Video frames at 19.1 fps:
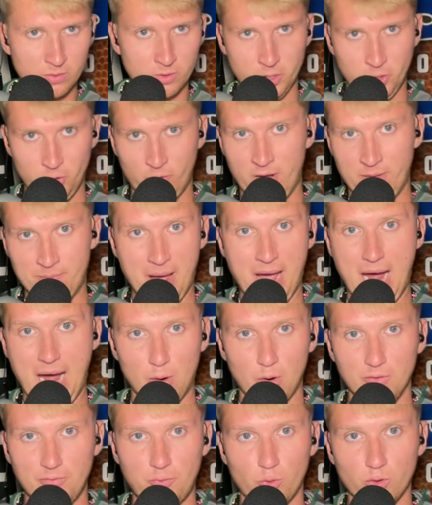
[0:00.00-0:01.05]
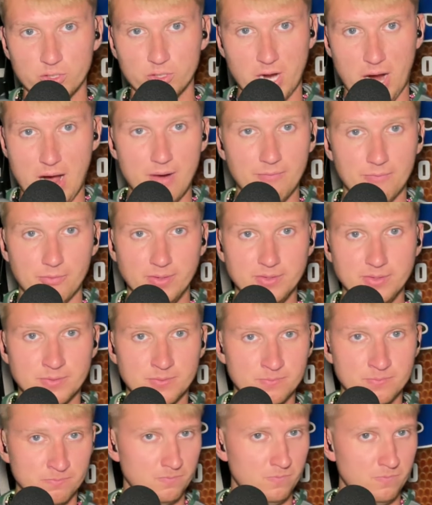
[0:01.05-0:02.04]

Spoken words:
you're at a power four conference.